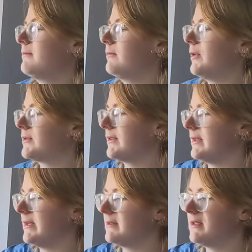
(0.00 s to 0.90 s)

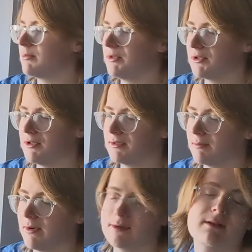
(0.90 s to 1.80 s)
mostly his disposition as
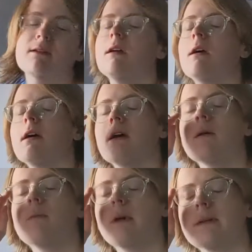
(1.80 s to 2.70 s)
a person,
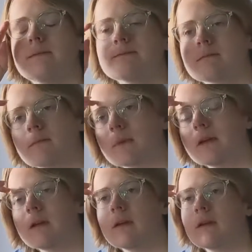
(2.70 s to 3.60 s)
but
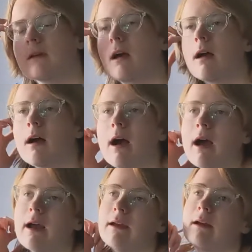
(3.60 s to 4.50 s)

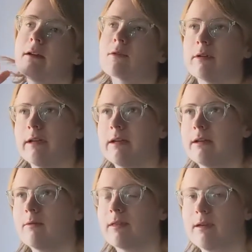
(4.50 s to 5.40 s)
I
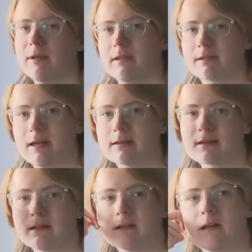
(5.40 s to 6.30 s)
agree with him in the
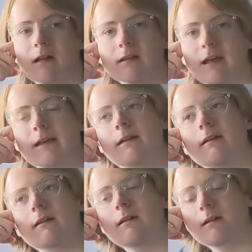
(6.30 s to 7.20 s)
sense that,
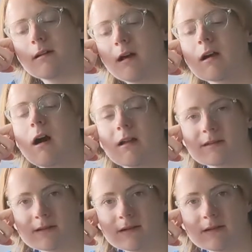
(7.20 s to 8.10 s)
a
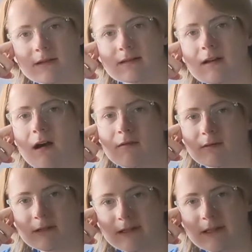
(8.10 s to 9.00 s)
concert is not
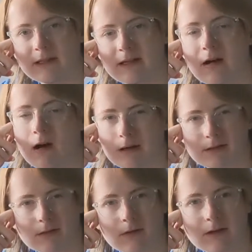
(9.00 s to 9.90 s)
really an
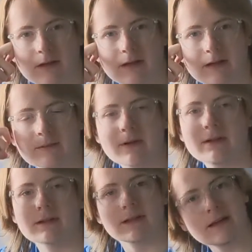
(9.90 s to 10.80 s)
auditory
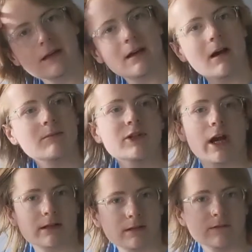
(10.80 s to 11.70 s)
experience,
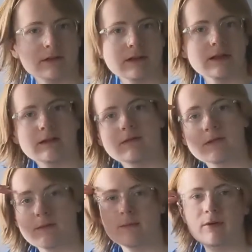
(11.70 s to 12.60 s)
objectively,
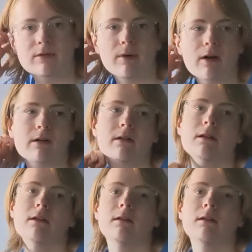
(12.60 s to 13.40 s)
for the most part.